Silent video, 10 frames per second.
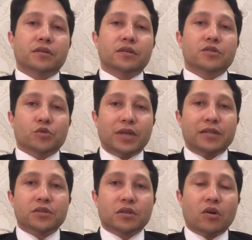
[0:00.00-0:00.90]
So
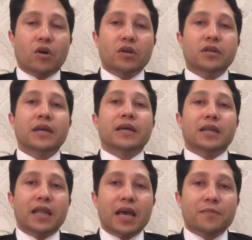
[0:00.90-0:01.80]
that's called
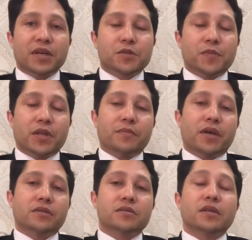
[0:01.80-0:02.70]
lab
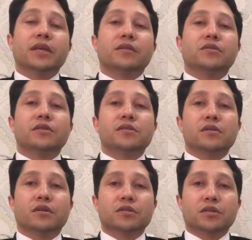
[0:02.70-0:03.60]
experiments in
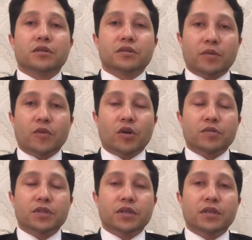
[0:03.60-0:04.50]
research terminology.